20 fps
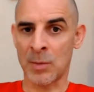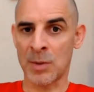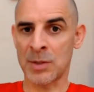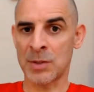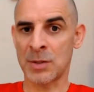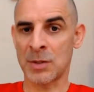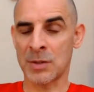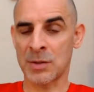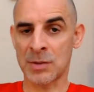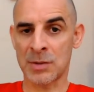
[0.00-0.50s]
It's
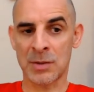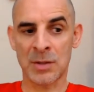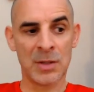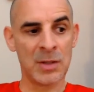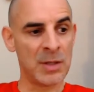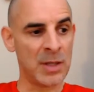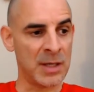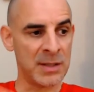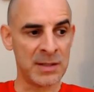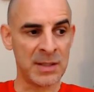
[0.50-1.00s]
just
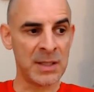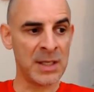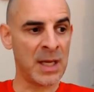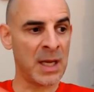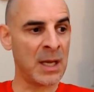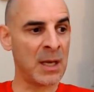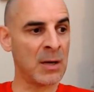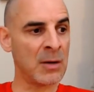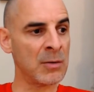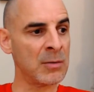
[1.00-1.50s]
I sit
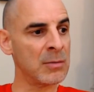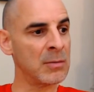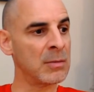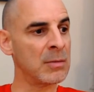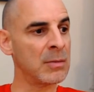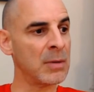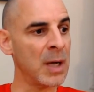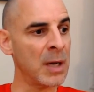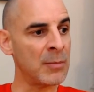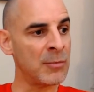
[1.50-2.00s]
down,
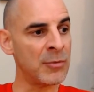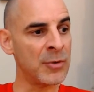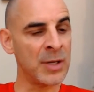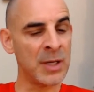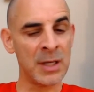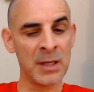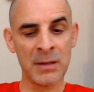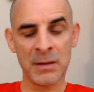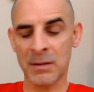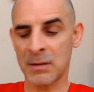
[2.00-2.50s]
I
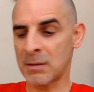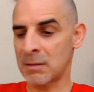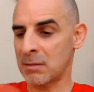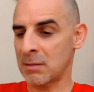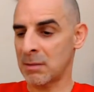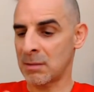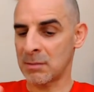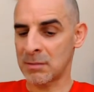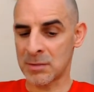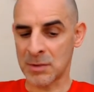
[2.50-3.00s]
breathe,
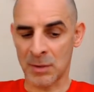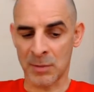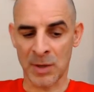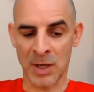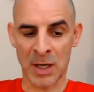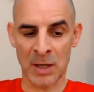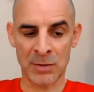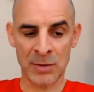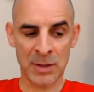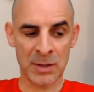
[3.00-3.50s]
so I'm
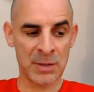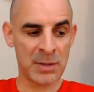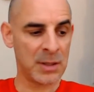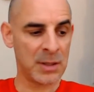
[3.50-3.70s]
grounded,